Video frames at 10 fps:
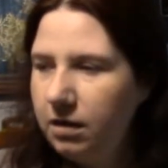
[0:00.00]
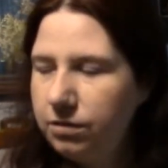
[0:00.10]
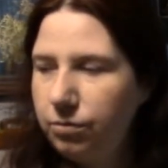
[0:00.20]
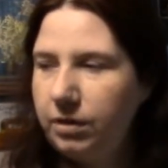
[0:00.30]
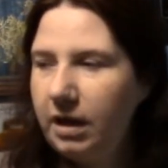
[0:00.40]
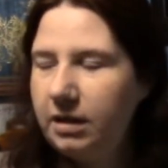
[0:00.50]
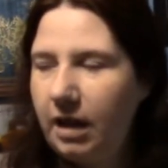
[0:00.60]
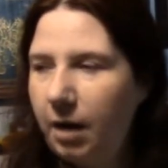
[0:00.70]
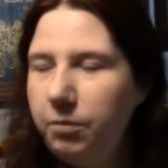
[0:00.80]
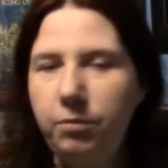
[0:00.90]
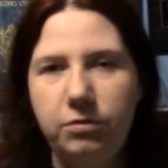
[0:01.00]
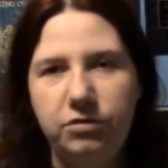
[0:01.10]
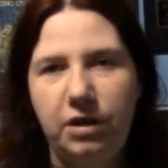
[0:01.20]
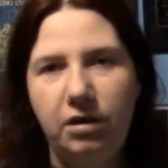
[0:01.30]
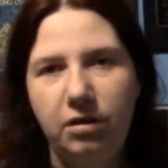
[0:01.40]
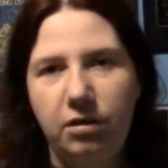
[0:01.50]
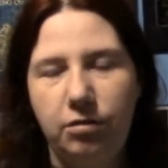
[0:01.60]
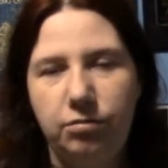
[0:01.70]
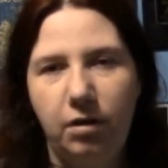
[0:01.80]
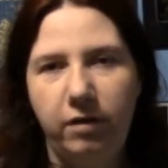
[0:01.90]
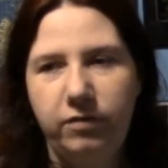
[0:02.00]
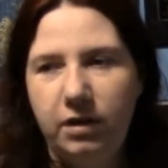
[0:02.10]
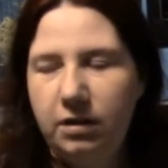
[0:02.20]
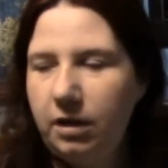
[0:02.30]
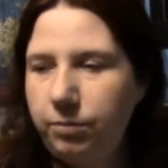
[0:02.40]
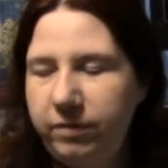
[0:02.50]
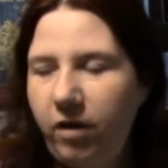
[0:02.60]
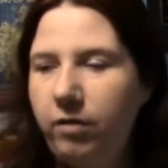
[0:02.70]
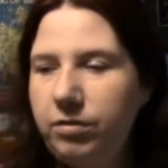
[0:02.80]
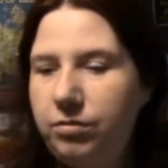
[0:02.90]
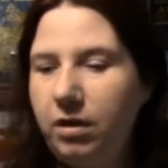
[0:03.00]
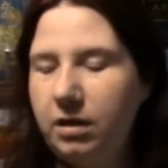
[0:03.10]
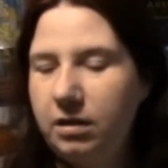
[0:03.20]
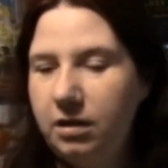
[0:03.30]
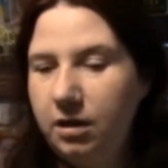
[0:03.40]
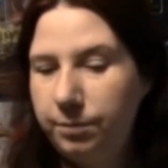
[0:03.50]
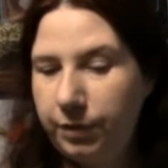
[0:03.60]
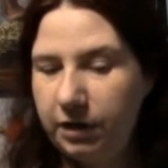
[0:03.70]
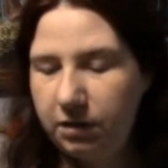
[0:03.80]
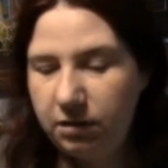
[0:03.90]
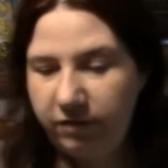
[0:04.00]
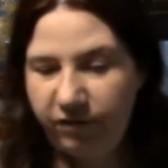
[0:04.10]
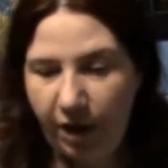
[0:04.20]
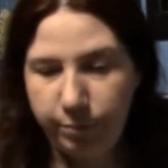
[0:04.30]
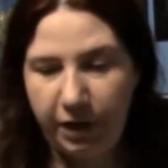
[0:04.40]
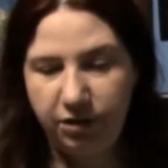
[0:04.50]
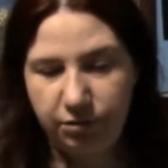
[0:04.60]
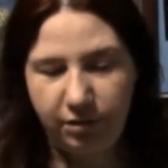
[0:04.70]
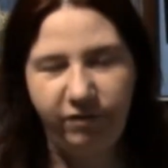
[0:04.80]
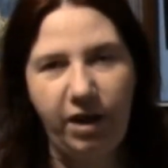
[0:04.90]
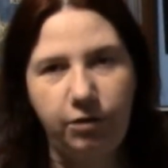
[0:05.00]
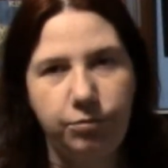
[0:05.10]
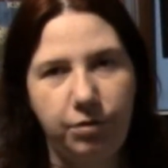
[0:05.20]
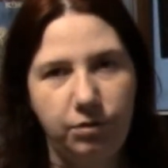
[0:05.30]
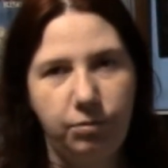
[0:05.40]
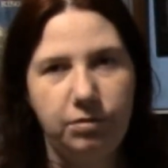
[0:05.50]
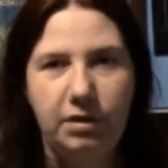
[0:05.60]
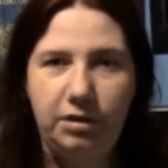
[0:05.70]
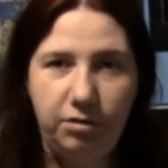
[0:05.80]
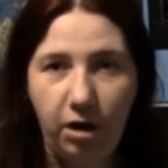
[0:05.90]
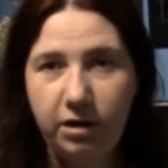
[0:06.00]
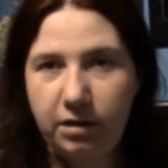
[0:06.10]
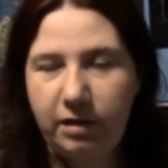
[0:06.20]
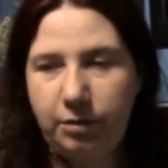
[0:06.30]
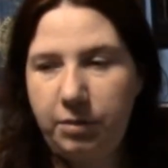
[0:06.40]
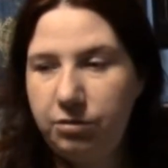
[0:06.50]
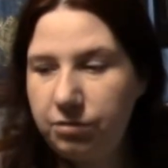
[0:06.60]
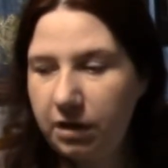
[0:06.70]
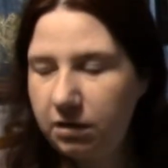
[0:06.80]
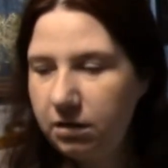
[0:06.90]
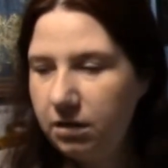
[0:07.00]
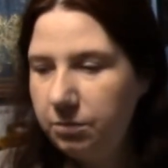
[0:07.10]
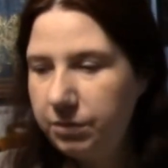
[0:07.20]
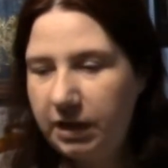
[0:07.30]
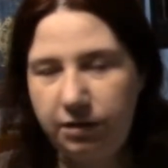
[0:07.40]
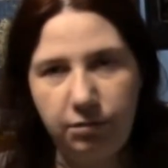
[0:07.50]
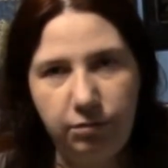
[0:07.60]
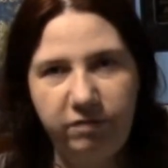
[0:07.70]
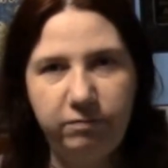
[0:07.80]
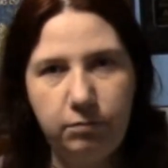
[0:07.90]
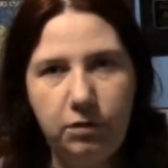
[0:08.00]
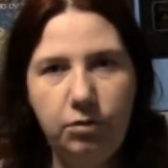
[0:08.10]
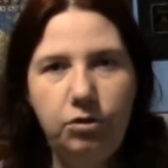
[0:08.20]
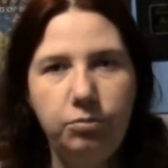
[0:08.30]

So again, everyone was sharing all this stuff, like we've always done. But the fan pages and the fan groups are the ones getting targeted on the music, but not those YouTube